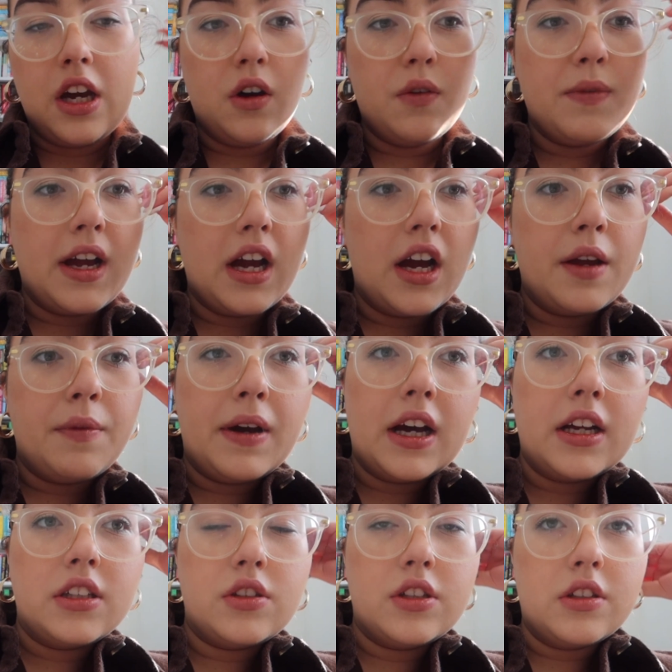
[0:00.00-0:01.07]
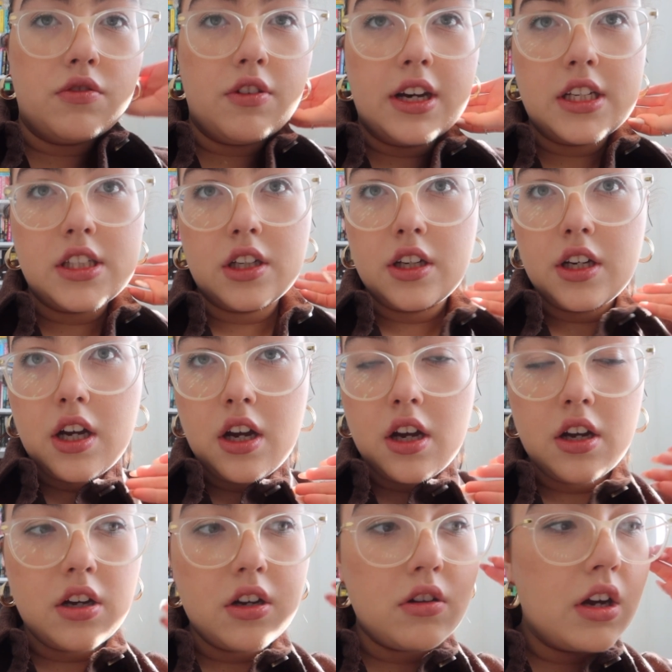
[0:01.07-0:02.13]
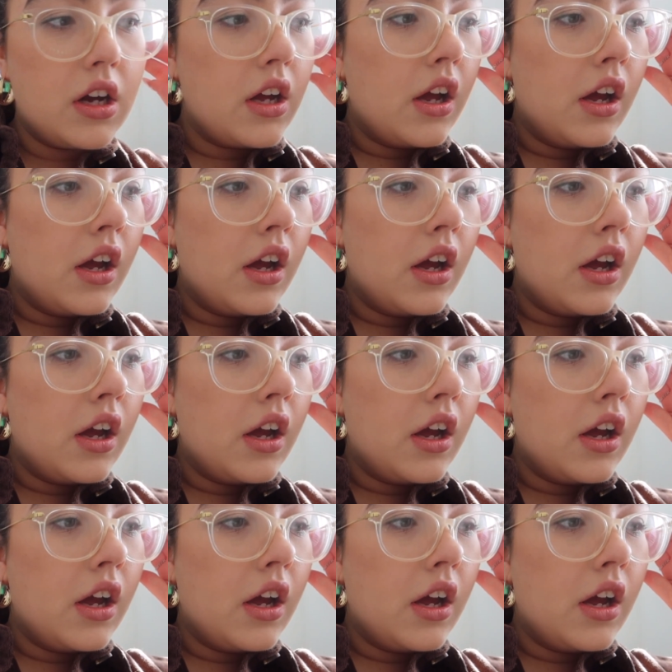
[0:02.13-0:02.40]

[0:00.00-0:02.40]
up my iPad so it's ready to go